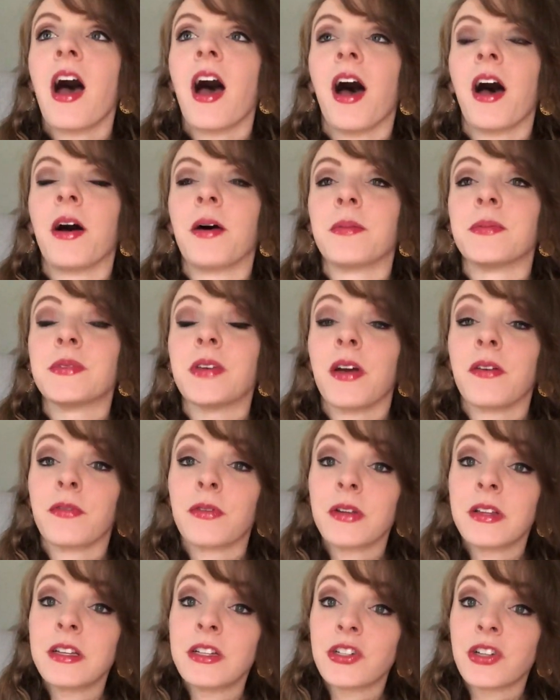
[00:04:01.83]
So I
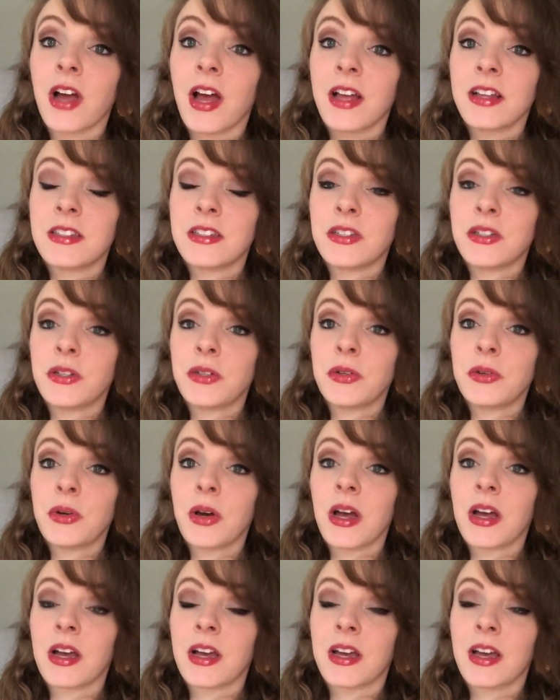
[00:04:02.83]
really tried to
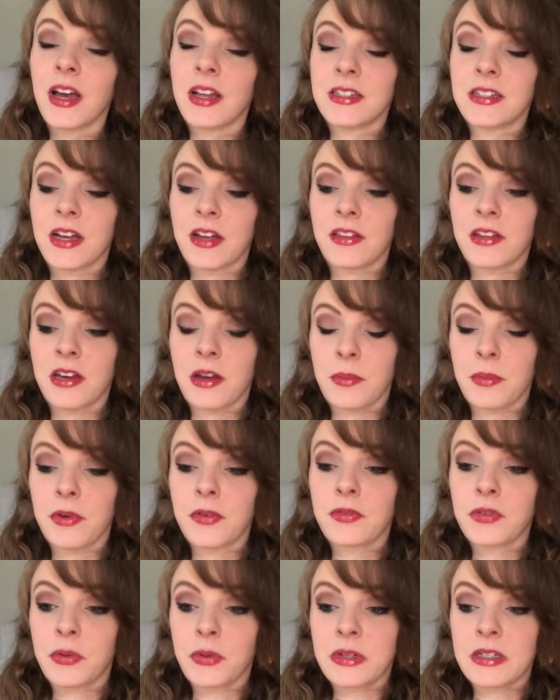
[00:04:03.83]
cut down the number
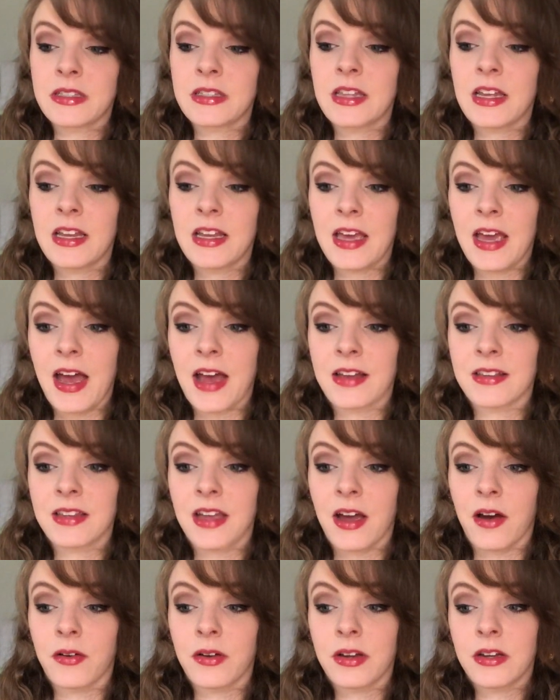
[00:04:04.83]
of toys that he has
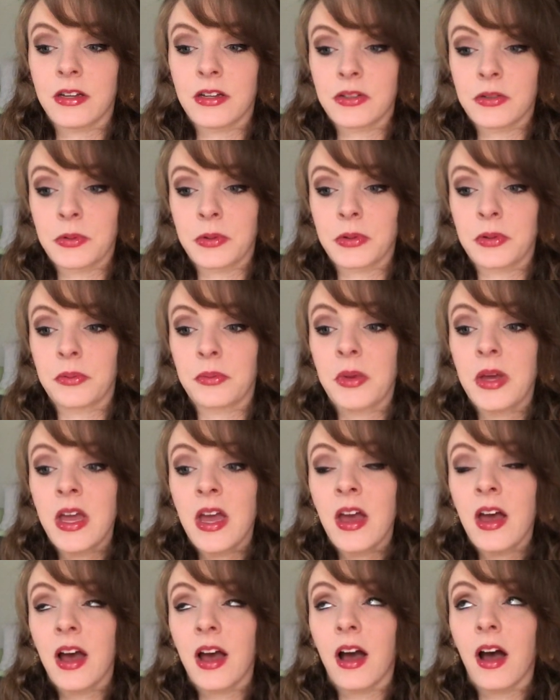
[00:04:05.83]
out in his room,
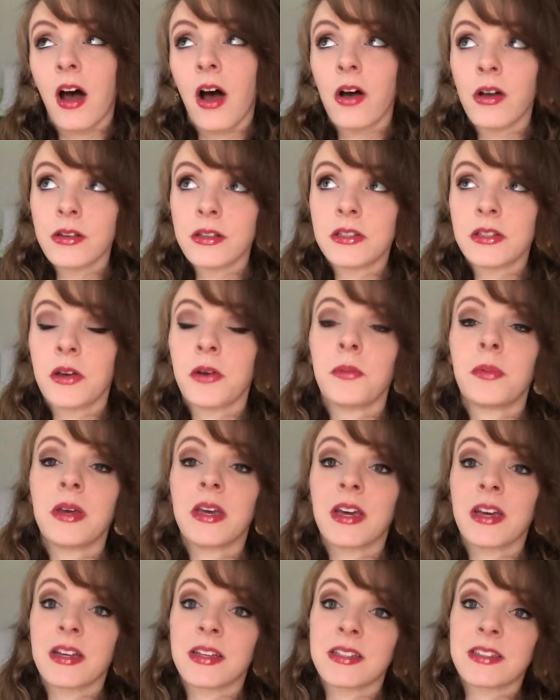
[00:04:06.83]
also
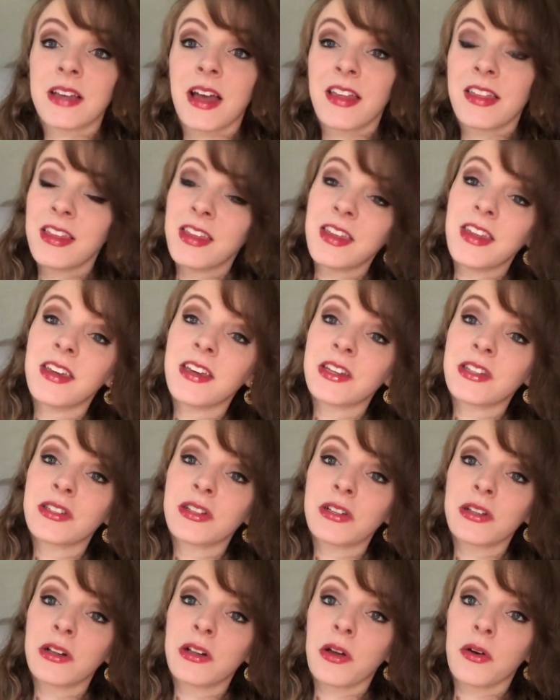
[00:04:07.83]
because I think he gets
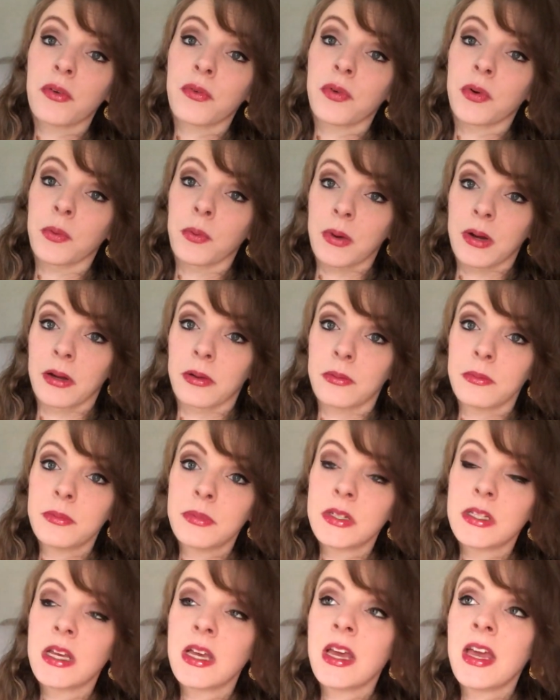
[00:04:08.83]
a little
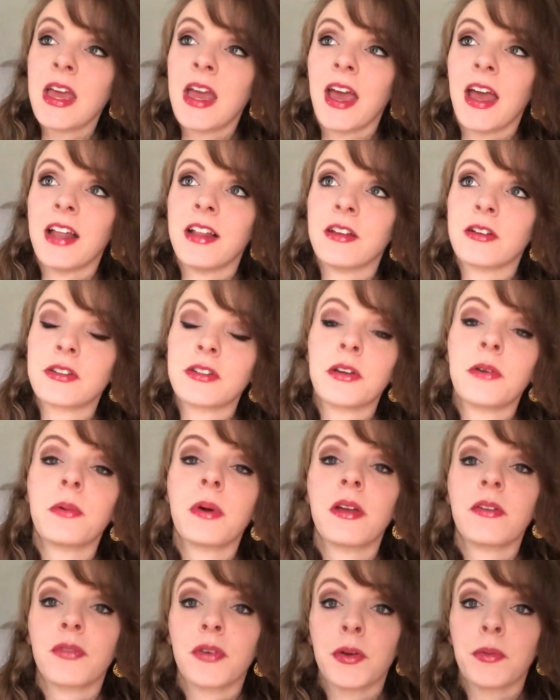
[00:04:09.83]
overwhelmed and there's no
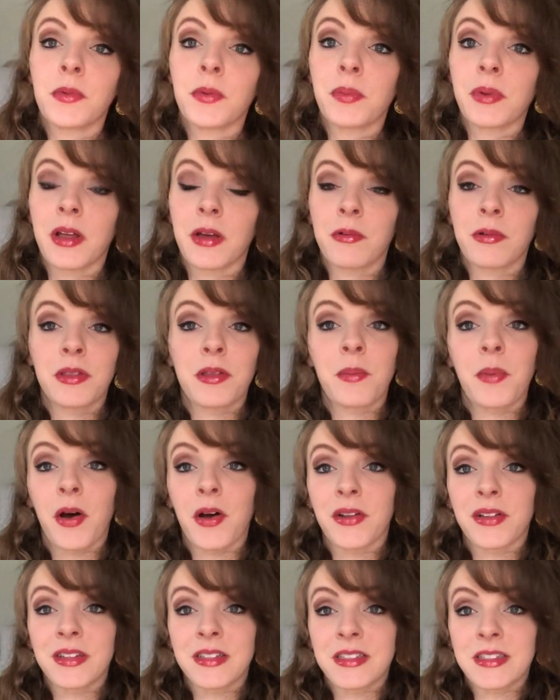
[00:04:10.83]
way for him to play with them
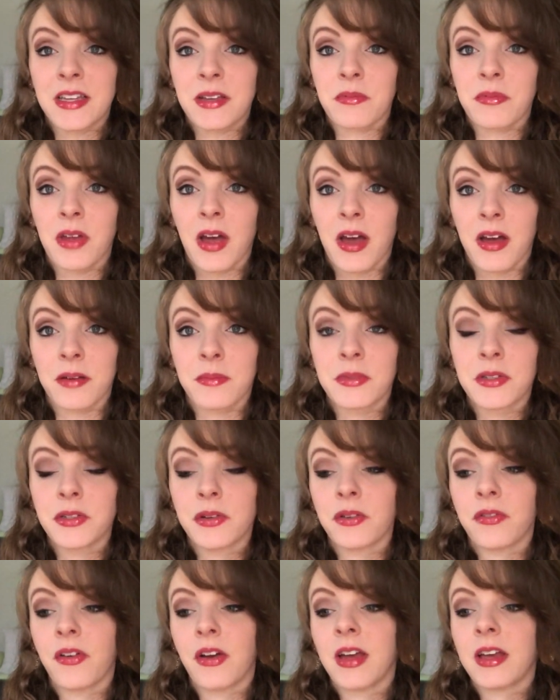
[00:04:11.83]
all at the same time. So
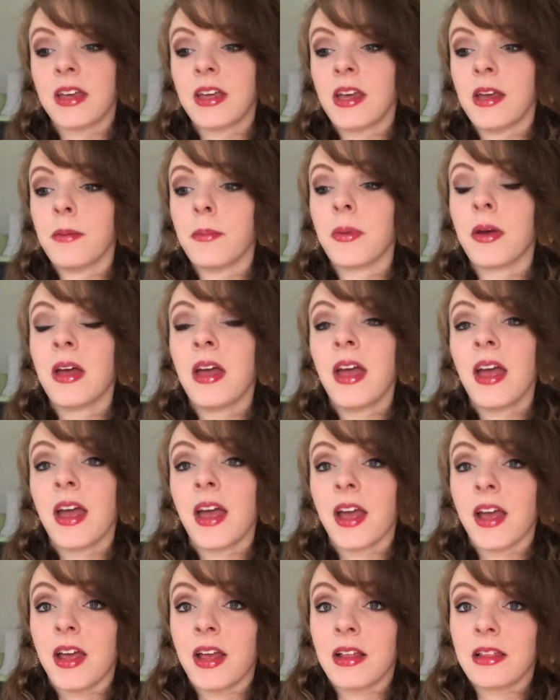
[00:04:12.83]
if I keep
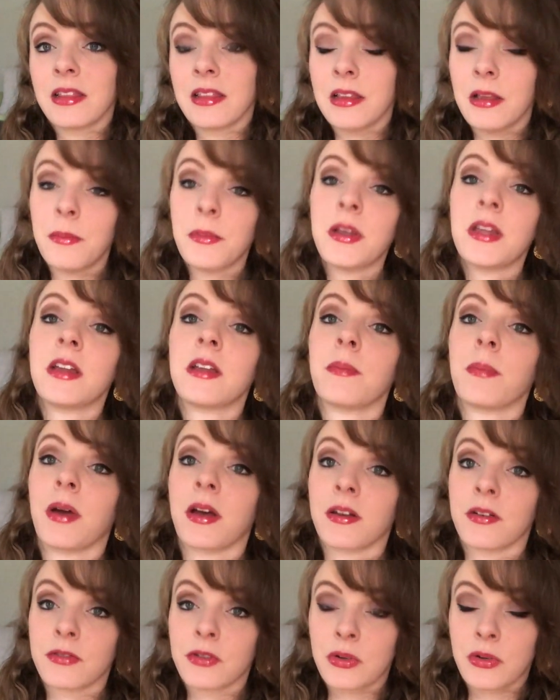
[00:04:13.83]
a limited
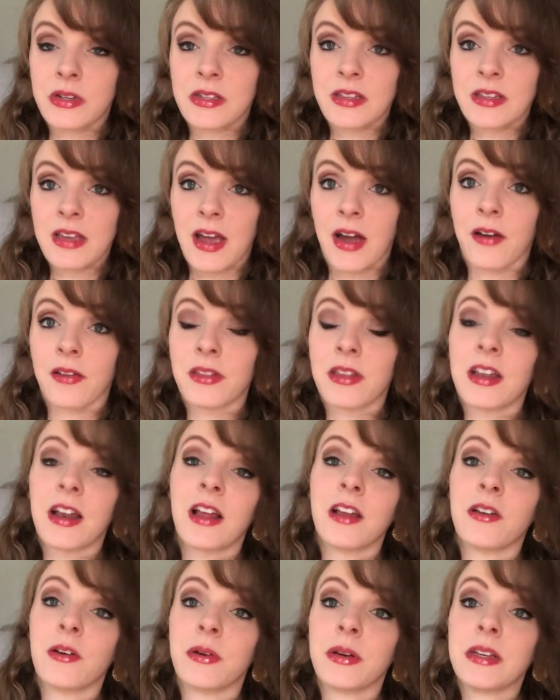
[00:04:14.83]
amount of toys out, then I
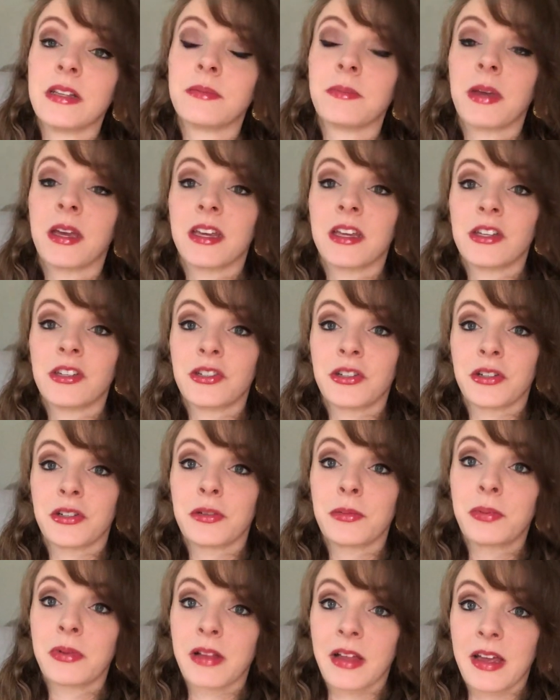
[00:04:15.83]
know he's making sure to
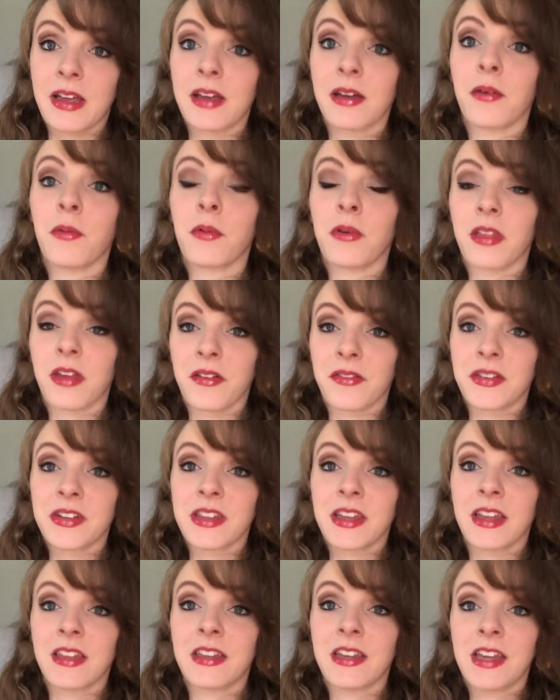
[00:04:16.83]
play with
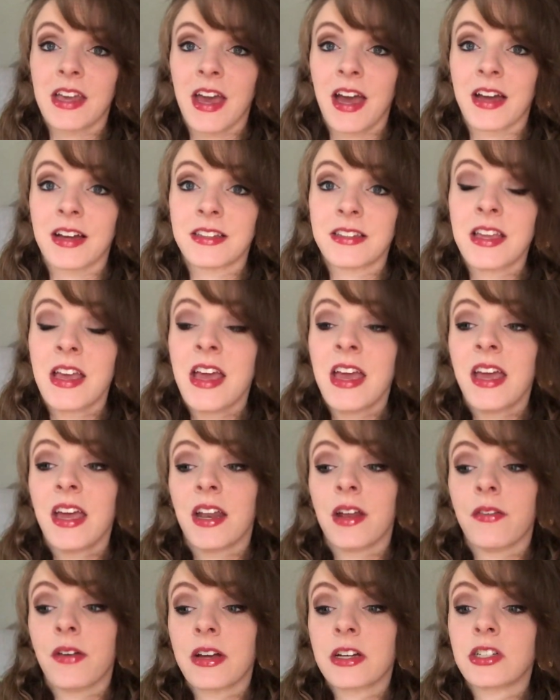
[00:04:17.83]
everything that he has.
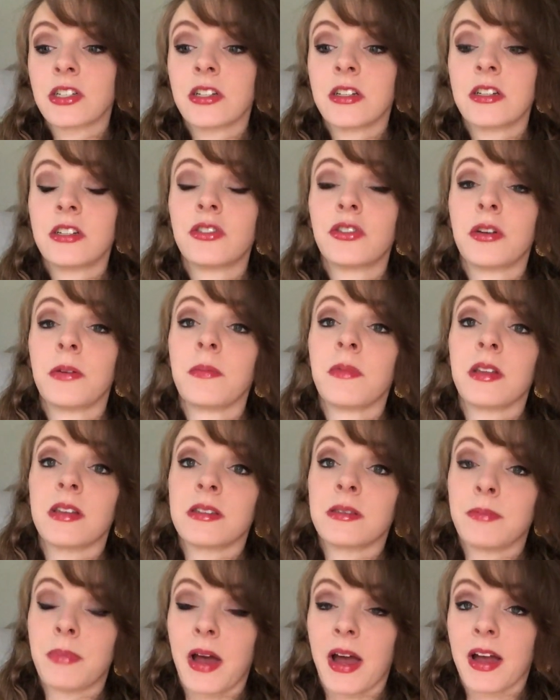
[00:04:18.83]
And I've actually trimmed
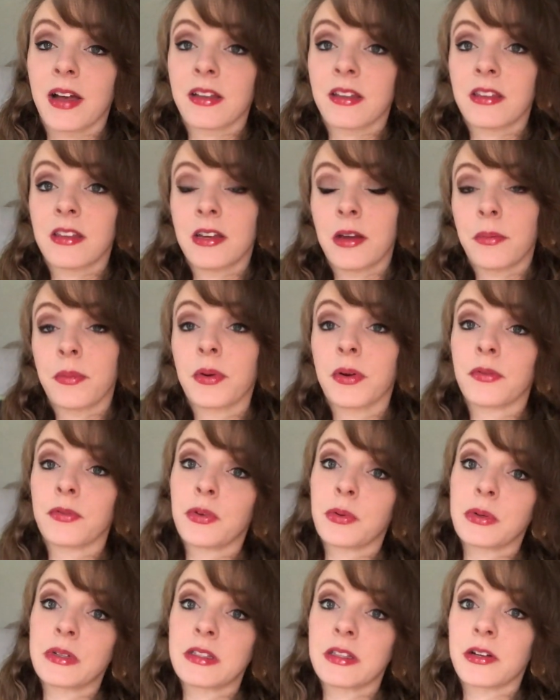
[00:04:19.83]
this back, the number of
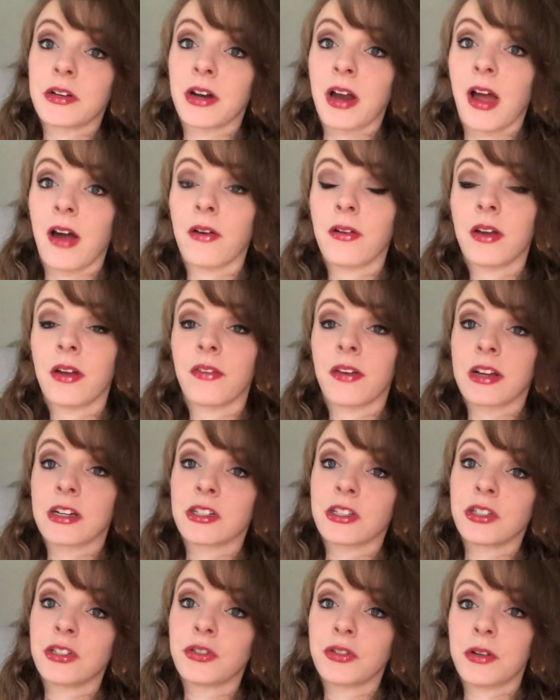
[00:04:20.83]
toys that are out, I've
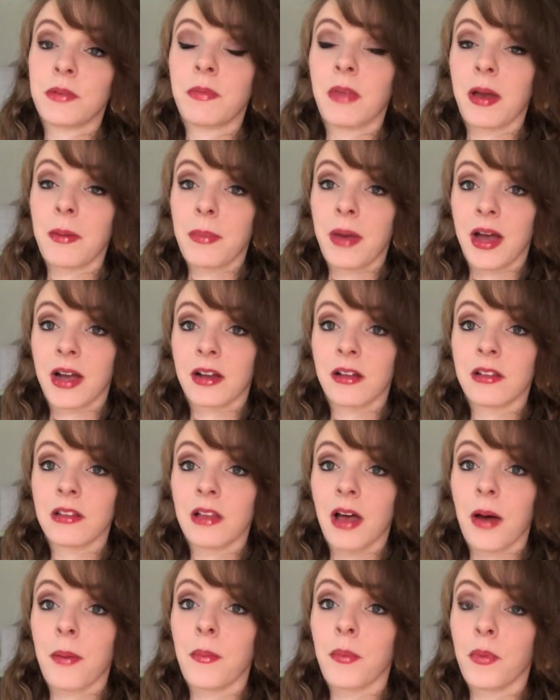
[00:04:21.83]
actually trimmed that back a
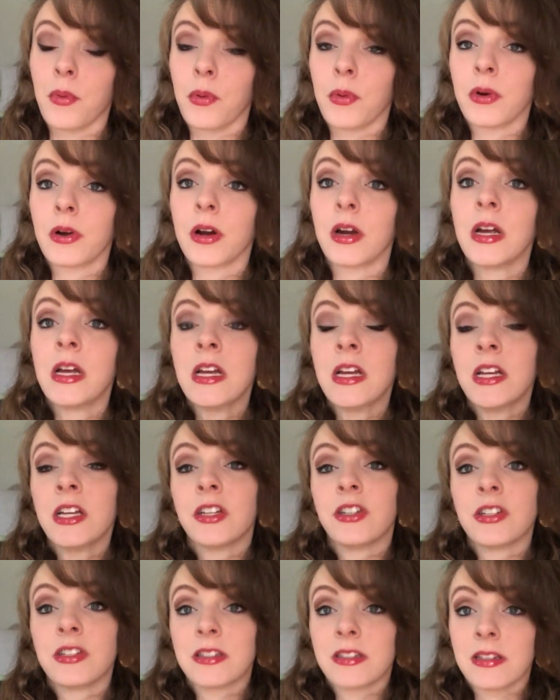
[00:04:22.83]
lot more
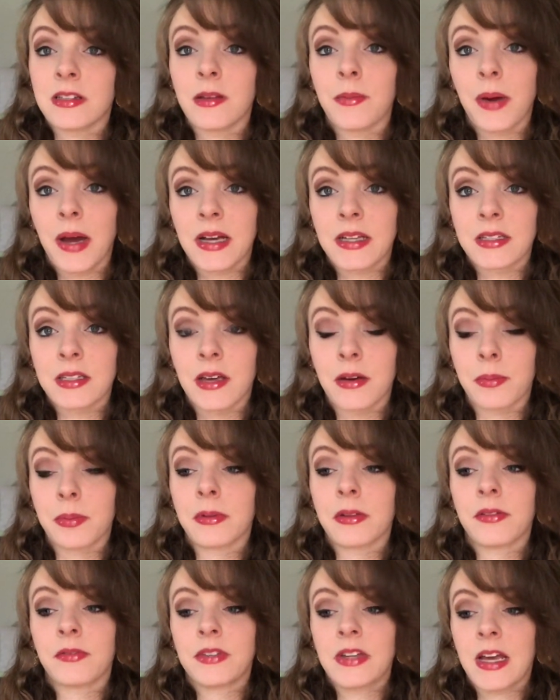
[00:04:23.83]
just in the past
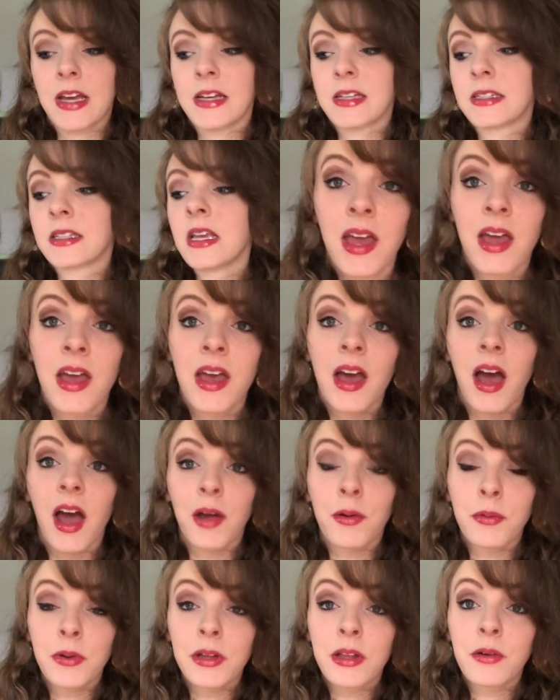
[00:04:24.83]
couple of days.
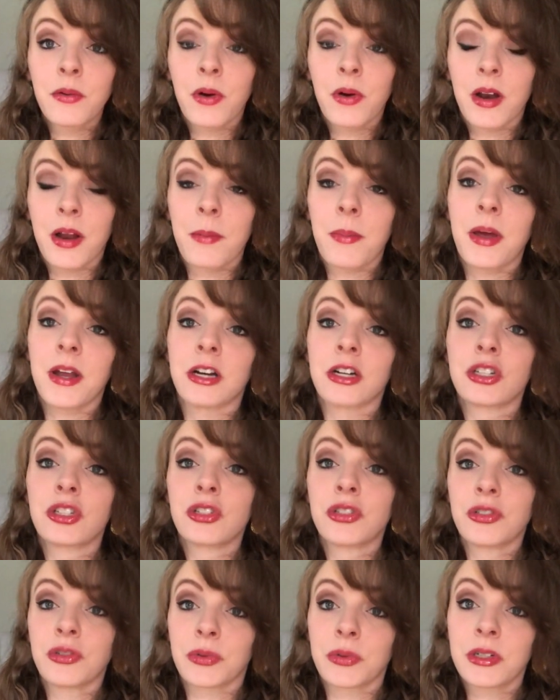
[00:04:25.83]
I really want a better
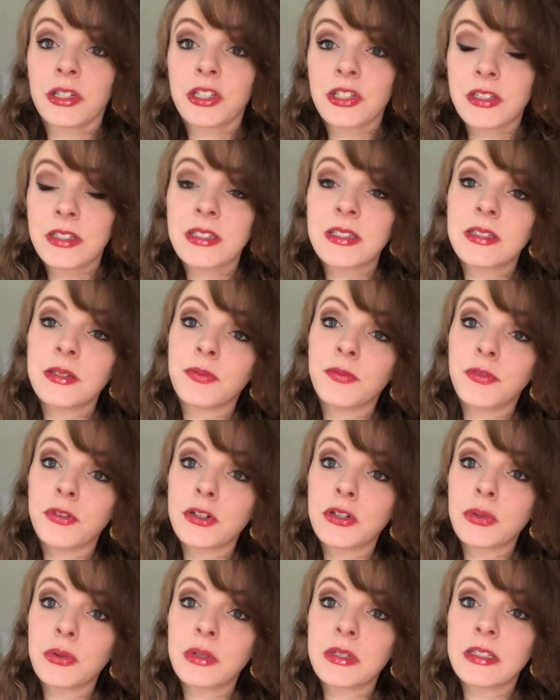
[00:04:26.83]
storage system for
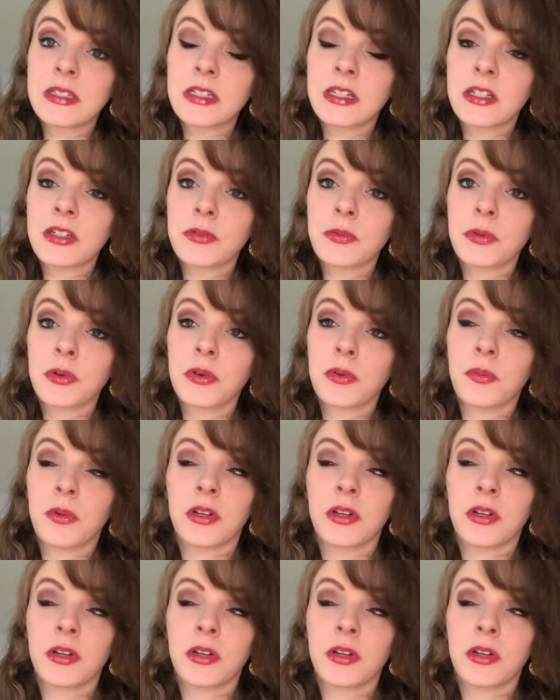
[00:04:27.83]
toys in his room.